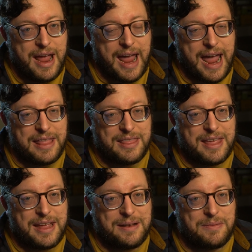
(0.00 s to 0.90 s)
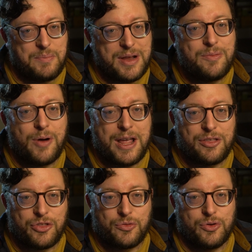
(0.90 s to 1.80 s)
and then midway
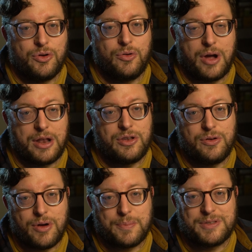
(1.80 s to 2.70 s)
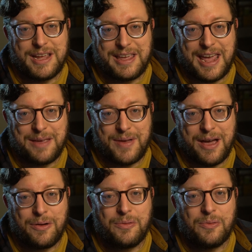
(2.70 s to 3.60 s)
through, a new update came
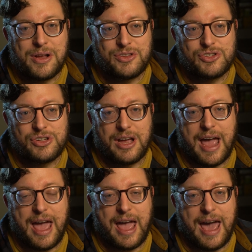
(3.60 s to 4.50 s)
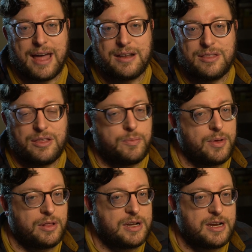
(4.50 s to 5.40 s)
out, which added the
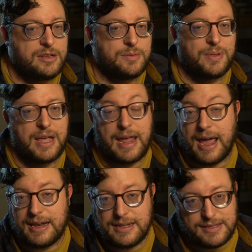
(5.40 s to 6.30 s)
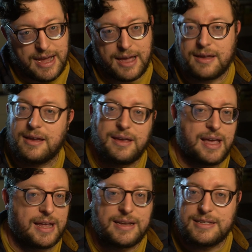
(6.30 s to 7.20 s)
ability to play any deck,
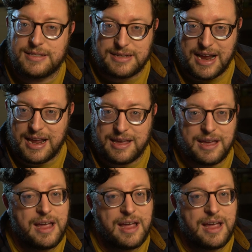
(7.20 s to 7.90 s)
any stake.